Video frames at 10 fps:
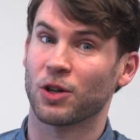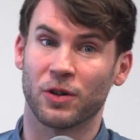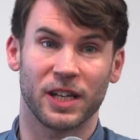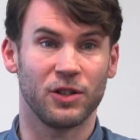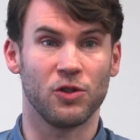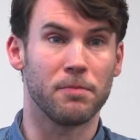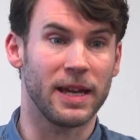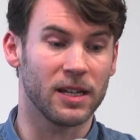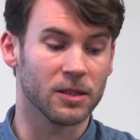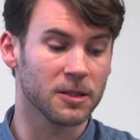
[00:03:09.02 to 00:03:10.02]
cooking new
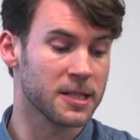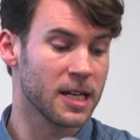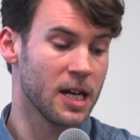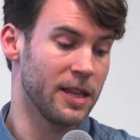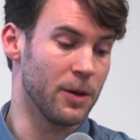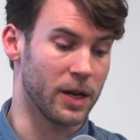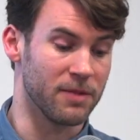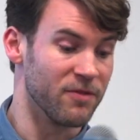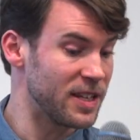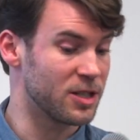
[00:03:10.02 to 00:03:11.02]
meals. They were
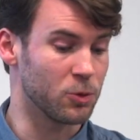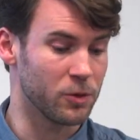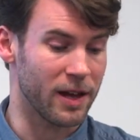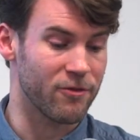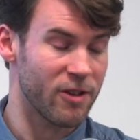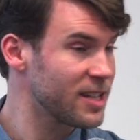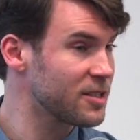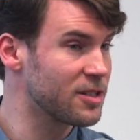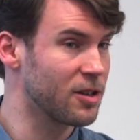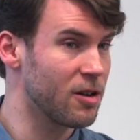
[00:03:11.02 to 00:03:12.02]
convincing all their
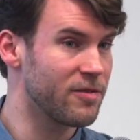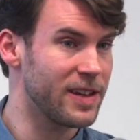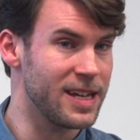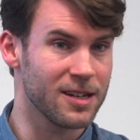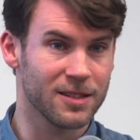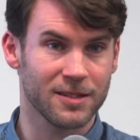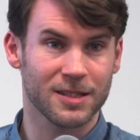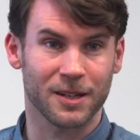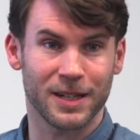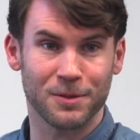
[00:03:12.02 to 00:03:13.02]
friends to go vegan,
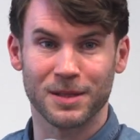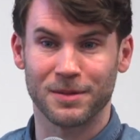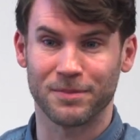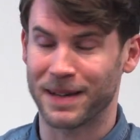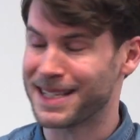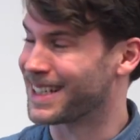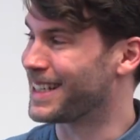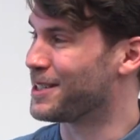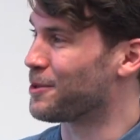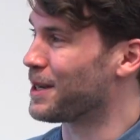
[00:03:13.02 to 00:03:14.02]
so he was
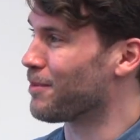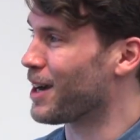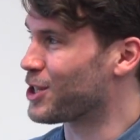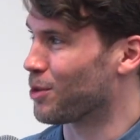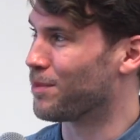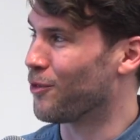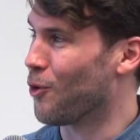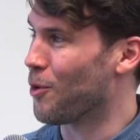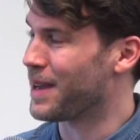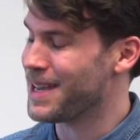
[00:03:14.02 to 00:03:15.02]
basically doing my job
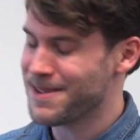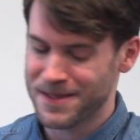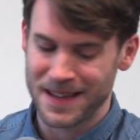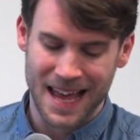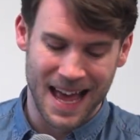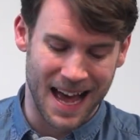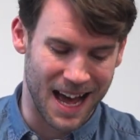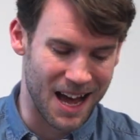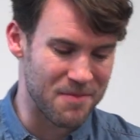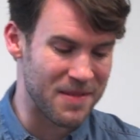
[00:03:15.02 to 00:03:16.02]
for me.
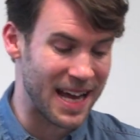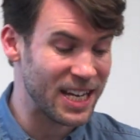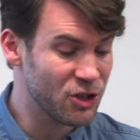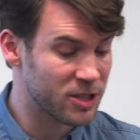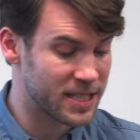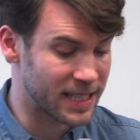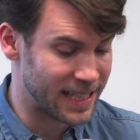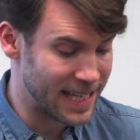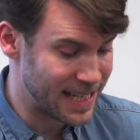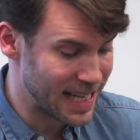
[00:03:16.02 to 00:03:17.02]
And
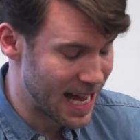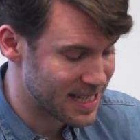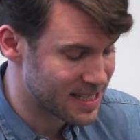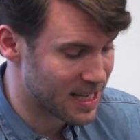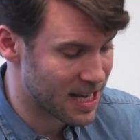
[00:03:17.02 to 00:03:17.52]
interestingly, he had